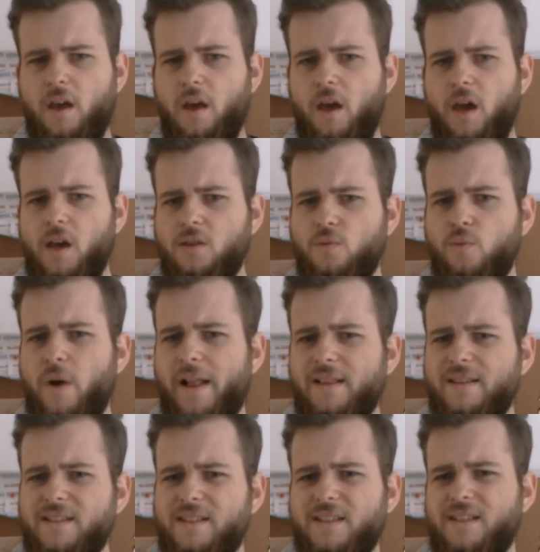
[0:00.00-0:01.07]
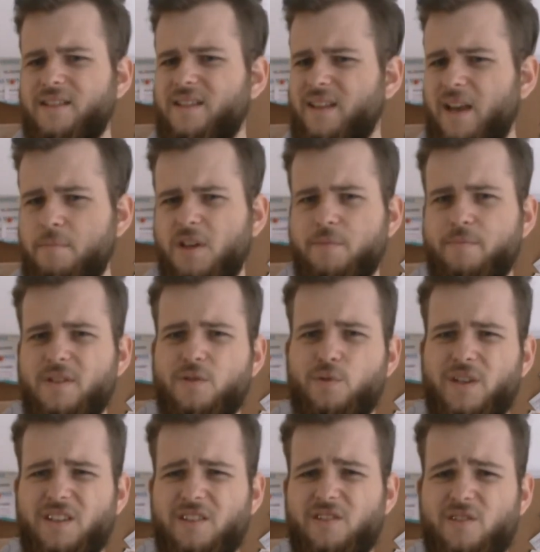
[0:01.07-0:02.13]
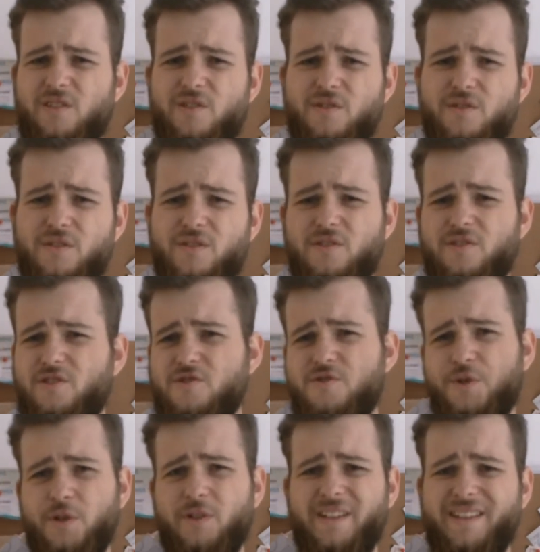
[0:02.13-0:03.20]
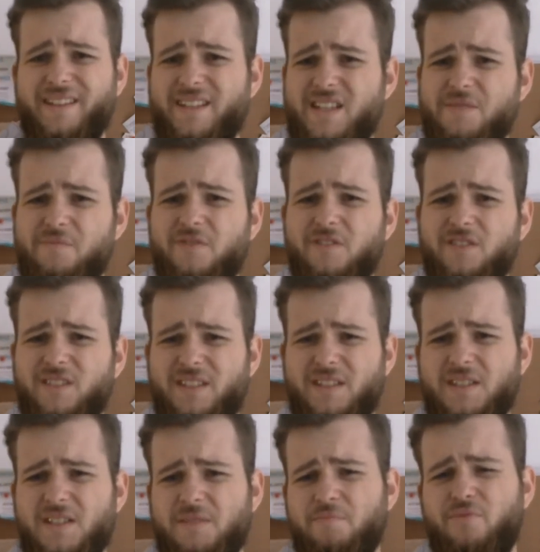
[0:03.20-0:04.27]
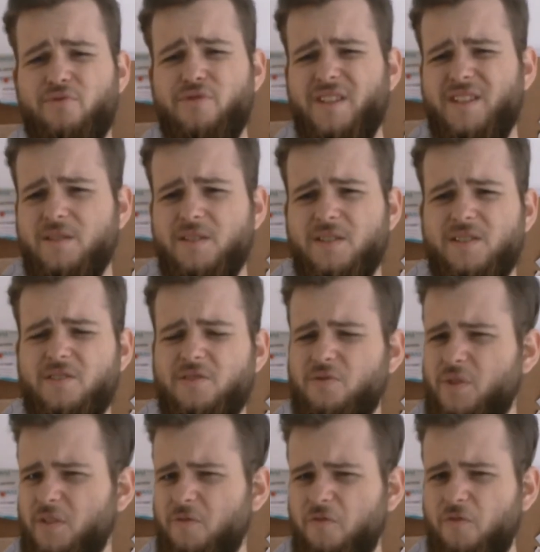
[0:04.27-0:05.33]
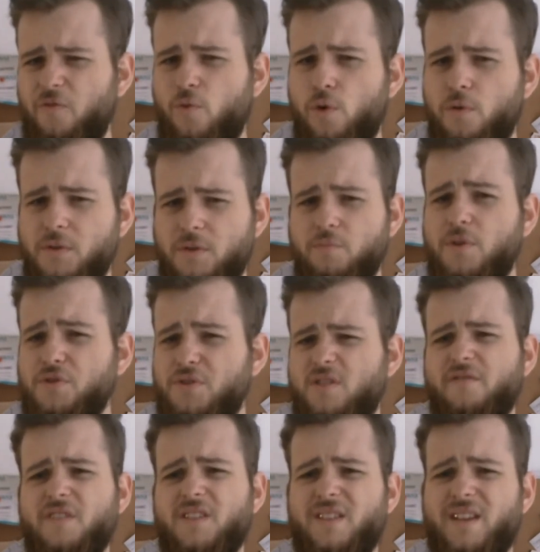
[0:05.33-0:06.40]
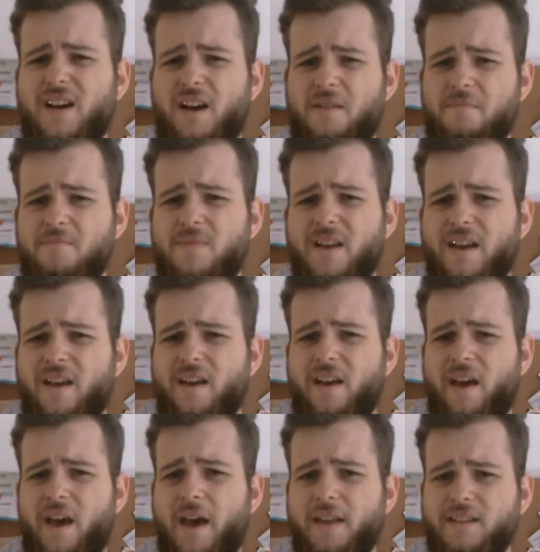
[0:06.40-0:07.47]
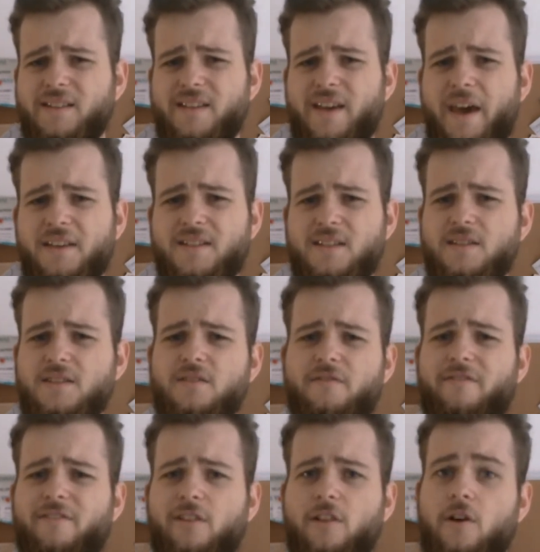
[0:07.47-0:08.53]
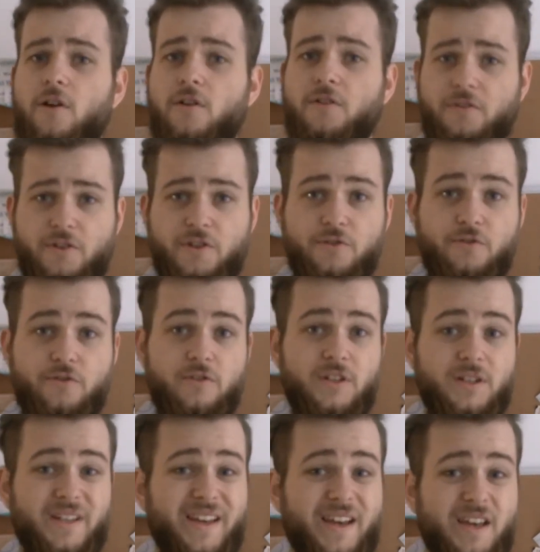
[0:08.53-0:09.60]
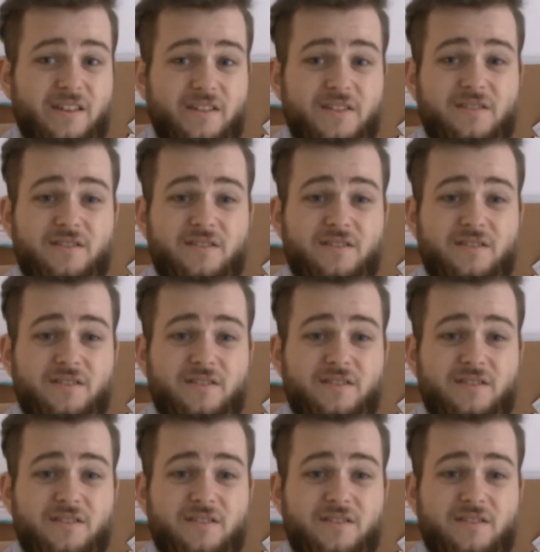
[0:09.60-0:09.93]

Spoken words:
And while the dynamic between good, neutral, and evil is pretty straightforward most of the time, adding the axis of law, neutral, chaos